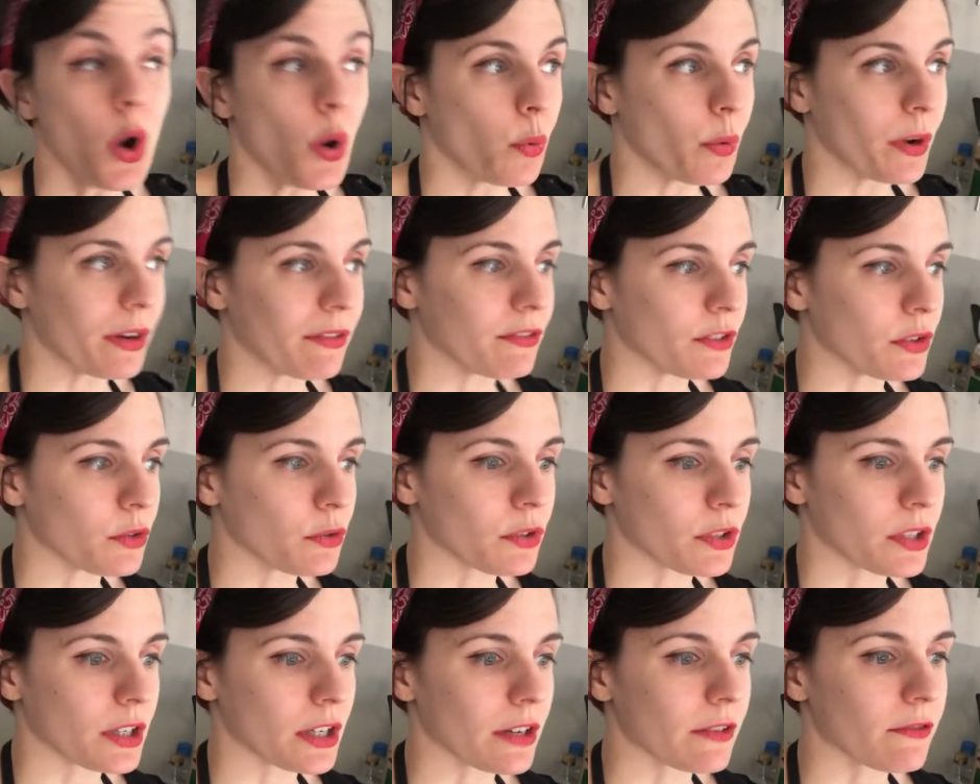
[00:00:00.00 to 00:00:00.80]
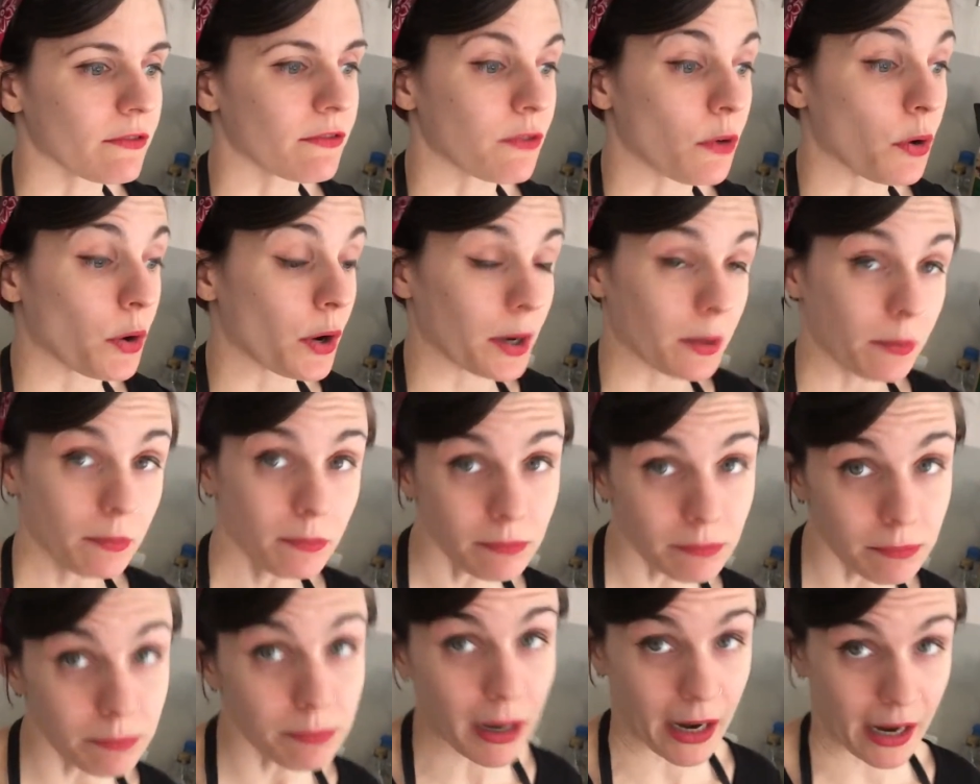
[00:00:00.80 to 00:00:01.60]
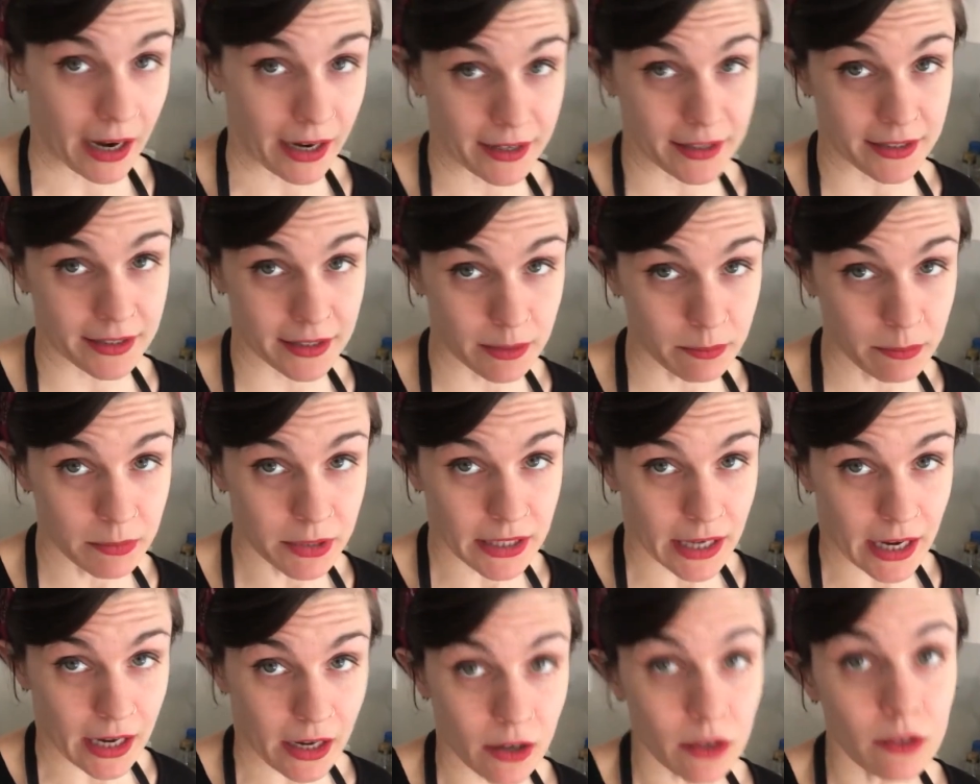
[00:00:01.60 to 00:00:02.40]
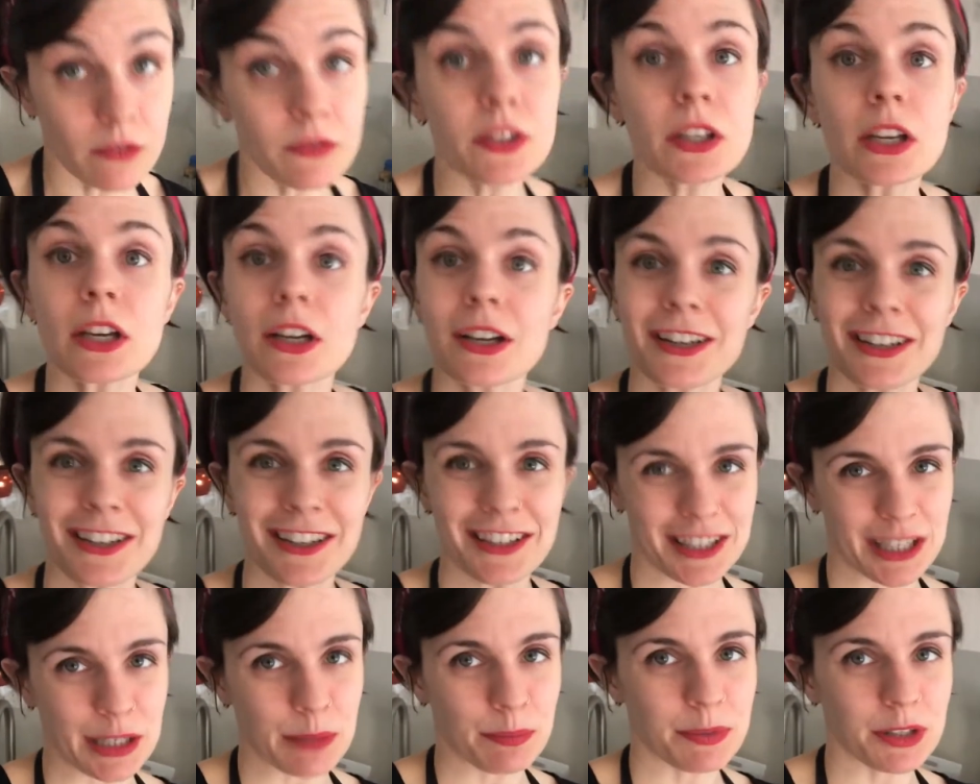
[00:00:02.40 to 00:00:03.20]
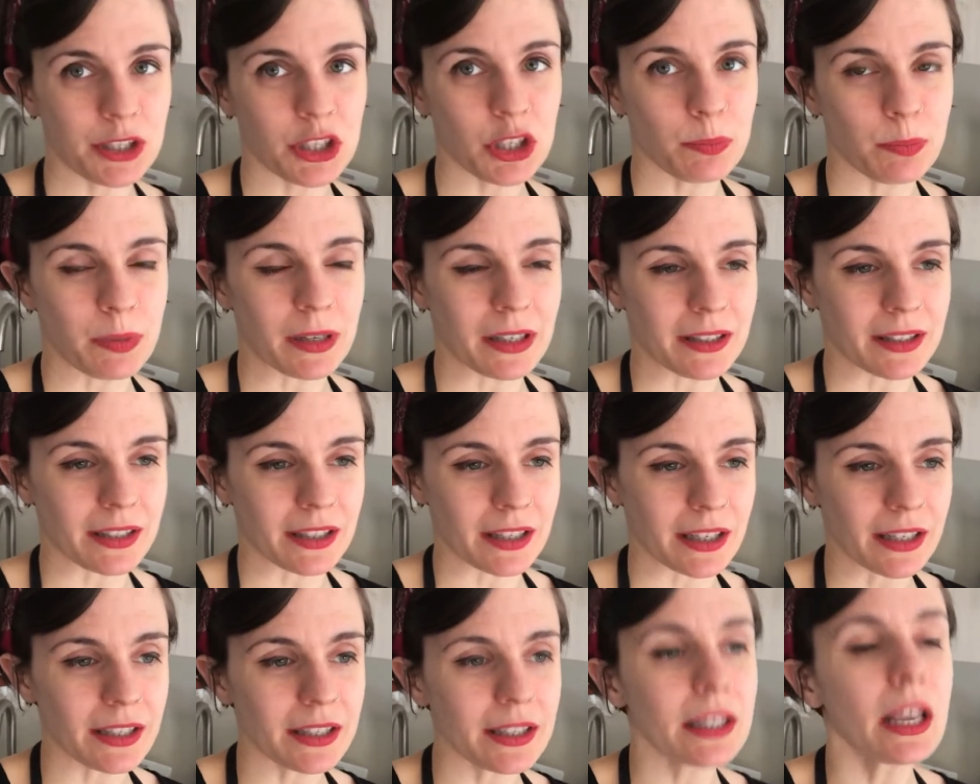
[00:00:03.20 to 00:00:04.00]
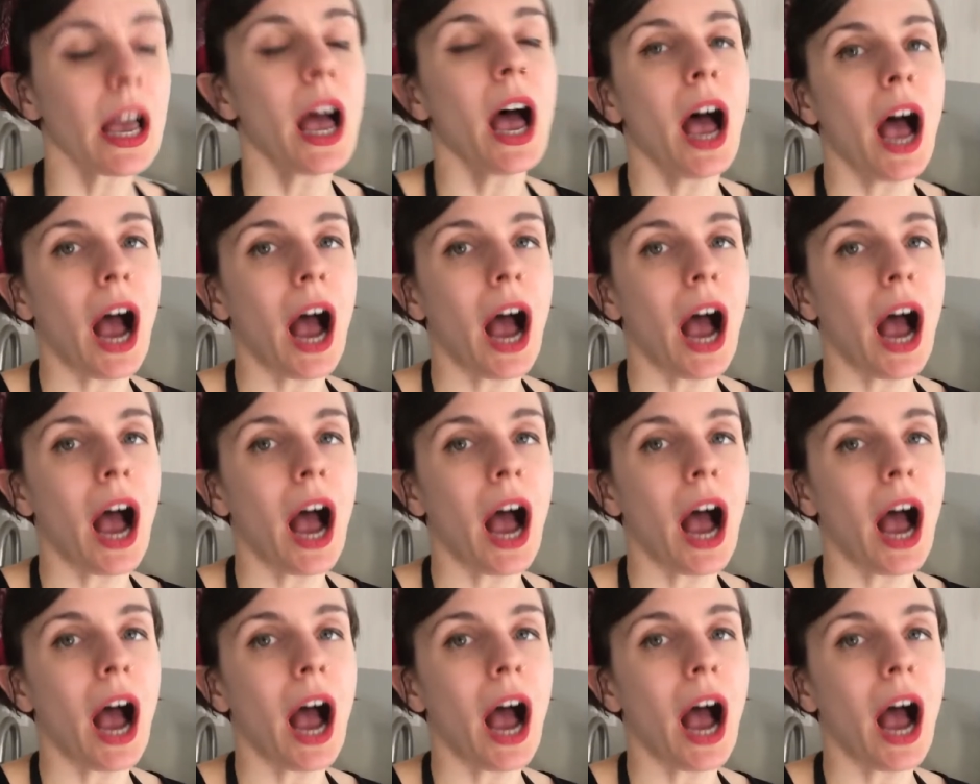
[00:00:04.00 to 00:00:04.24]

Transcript: We've used it for pies themselves, deep dish pizzas.